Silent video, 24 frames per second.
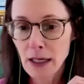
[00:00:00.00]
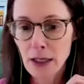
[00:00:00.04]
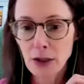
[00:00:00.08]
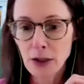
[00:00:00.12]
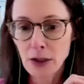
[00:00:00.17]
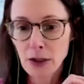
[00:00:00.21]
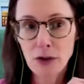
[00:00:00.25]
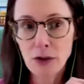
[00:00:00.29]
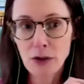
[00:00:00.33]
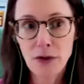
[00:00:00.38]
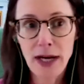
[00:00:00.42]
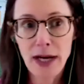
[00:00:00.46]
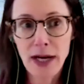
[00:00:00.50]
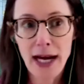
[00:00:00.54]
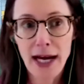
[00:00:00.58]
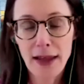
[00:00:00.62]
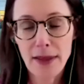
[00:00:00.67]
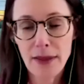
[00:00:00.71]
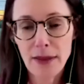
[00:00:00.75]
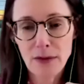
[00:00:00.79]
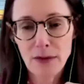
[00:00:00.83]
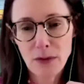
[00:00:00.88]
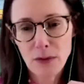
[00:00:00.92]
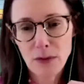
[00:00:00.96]
You've got
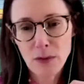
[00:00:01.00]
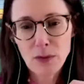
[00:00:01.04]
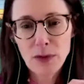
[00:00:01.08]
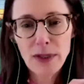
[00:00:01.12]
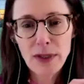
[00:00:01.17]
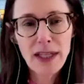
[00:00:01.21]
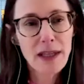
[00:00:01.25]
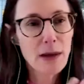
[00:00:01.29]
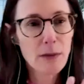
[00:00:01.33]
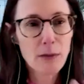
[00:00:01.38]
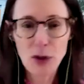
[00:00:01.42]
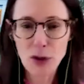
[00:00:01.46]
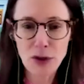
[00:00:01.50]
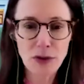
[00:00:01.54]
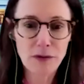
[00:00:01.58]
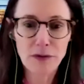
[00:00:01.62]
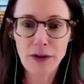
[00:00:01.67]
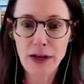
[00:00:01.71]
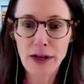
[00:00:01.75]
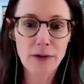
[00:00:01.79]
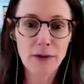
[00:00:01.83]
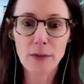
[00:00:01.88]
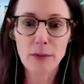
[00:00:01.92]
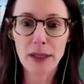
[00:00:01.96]
really the most
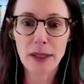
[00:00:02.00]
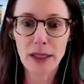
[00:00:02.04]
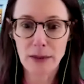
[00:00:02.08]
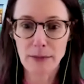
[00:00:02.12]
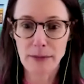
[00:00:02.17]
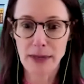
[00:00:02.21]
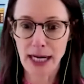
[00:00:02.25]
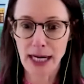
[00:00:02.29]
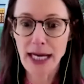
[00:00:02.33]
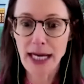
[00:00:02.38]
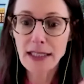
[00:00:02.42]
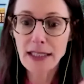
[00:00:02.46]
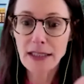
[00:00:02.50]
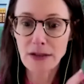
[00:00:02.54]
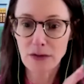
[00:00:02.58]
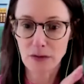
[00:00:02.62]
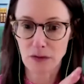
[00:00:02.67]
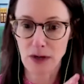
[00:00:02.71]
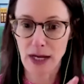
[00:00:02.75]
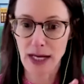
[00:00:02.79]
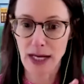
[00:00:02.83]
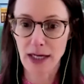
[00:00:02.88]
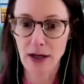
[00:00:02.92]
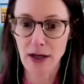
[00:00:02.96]
vulnerable among us,
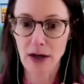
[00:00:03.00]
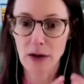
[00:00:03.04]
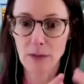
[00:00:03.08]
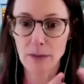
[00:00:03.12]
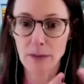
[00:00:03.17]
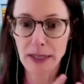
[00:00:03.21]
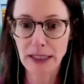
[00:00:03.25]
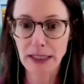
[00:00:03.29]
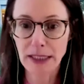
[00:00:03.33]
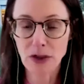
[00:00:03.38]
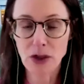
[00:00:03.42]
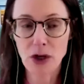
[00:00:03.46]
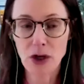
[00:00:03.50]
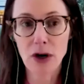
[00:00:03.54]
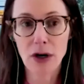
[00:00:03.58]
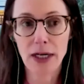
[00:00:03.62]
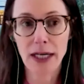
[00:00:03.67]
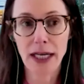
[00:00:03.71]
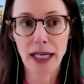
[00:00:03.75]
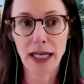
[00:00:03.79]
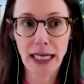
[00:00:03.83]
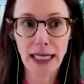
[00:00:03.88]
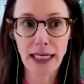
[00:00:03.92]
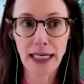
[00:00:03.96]
right, are being
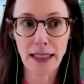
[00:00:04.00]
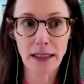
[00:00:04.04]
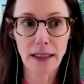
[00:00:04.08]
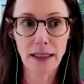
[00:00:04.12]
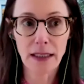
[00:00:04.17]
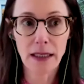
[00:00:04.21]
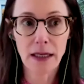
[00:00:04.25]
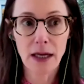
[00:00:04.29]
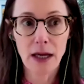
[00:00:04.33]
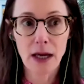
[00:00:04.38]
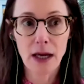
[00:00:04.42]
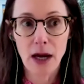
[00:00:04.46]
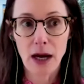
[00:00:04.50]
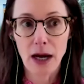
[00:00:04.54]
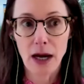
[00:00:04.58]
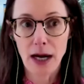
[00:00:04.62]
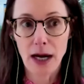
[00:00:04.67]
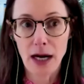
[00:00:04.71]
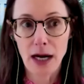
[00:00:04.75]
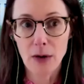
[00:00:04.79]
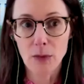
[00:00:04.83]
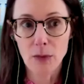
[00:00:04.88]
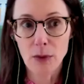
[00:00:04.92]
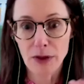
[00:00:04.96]
targeted
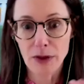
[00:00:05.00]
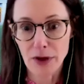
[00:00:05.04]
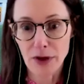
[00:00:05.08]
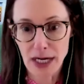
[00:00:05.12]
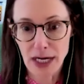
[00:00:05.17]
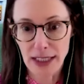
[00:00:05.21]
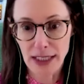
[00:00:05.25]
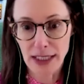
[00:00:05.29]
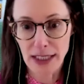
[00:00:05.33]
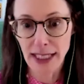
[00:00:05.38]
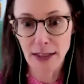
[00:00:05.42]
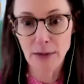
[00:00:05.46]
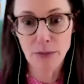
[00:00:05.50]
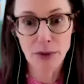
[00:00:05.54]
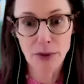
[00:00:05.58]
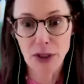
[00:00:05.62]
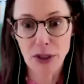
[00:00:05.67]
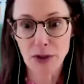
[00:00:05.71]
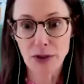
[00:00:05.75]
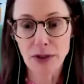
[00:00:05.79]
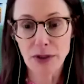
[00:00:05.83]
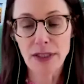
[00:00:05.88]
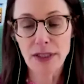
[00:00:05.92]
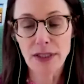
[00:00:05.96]
with online
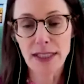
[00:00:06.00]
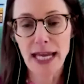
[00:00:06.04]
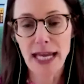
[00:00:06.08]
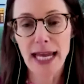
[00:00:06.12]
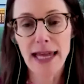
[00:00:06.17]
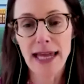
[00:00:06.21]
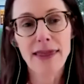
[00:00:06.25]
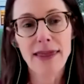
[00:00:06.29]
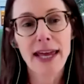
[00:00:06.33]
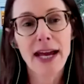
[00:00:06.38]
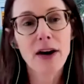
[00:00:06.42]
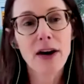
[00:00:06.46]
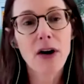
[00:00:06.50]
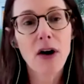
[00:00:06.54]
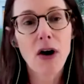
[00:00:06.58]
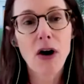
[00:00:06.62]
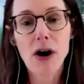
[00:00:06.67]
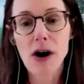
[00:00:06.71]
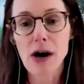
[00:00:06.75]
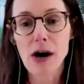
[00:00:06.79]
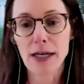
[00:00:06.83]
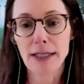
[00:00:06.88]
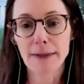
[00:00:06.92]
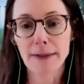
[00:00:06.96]
abuse. And there
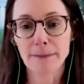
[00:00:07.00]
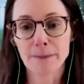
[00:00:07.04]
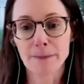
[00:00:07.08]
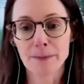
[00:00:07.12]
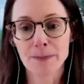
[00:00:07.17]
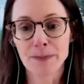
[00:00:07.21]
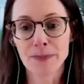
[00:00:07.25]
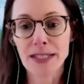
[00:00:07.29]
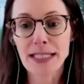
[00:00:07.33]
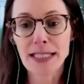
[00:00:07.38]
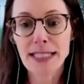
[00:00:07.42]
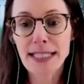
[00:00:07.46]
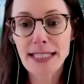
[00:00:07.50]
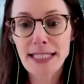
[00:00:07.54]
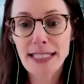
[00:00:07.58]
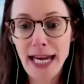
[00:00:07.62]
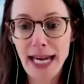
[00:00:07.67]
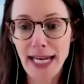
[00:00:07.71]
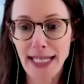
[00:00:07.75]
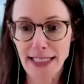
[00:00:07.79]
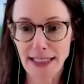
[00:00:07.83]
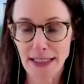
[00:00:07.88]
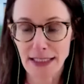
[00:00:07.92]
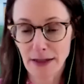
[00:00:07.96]
are
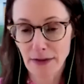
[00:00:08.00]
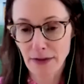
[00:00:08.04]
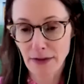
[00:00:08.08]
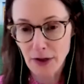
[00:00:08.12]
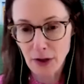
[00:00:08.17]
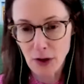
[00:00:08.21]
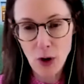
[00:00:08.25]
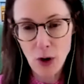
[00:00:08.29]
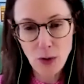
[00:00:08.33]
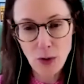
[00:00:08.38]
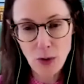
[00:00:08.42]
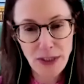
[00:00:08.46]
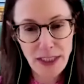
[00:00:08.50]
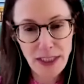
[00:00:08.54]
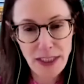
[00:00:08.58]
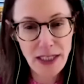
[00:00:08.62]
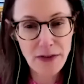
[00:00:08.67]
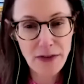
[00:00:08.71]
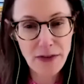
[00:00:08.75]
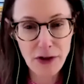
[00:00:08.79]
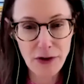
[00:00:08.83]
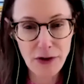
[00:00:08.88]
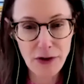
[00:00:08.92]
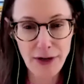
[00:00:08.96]
sites, they're hosted
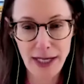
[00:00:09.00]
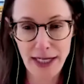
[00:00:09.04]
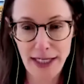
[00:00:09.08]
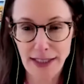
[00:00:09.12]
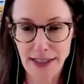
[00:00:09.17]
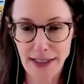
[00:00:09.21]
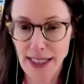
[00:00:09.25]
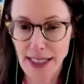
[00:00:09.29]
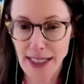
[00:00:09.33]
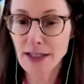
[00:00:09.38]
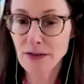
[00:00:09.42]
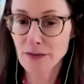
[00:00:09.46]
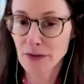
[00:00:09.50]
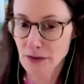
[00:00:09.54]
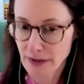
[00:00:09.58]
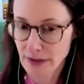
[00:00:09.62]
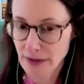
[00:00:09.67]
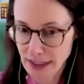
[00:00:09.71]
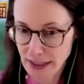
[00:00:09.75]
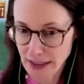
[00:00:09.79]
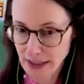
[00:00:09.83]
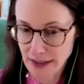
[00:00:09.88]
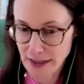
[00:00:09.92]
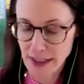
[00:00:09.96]
in the United States for
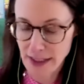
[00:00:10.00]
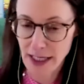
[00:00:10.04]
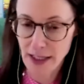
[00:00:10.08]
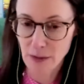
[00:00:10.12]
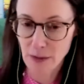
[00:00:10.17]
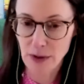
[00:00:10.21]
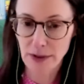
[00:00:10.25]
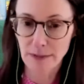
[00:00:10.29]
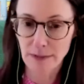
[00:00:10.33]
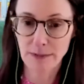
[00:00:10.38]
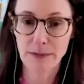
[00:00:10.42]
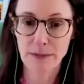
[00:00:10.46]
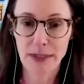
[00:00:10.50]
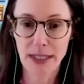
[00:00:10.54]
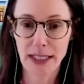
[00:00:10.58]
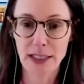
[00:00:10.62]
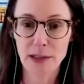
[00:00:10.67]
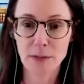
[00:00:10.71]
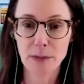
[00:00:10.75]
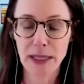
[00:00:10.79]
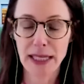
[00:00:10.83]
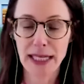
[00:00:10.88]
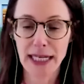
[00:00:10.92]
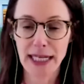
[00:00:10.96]
reasons I will
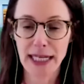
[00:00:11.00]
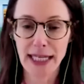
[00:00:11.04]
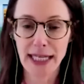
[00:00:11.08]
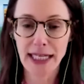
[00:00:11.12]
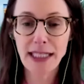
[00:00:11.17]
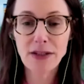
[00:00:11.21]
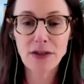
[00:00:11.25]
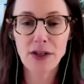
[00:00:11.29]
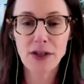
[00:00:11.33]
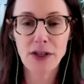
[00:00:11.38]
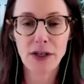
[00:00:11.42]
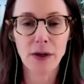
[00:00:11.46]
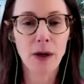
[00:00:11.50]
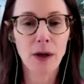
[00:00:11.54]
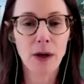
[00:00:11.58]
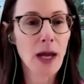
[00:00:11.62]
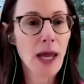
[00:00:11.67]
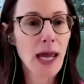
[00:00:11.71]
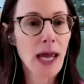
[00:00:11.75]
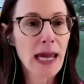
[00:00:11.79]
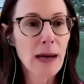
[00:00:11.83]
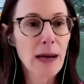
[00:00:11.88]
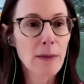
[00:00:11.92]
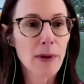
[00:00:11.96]
explain and get into,
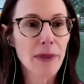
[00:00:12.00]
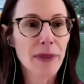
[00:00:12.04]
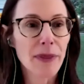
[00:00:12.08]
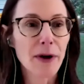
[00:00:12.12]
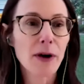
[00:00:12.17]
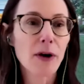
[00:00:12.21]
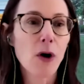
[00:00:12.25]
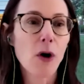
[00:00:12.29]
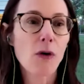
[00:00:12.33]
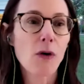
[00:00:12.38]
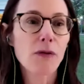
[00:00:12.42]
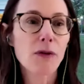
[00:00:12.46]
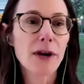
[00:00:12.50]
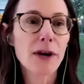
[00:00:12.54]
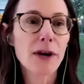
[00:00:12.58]
but there are over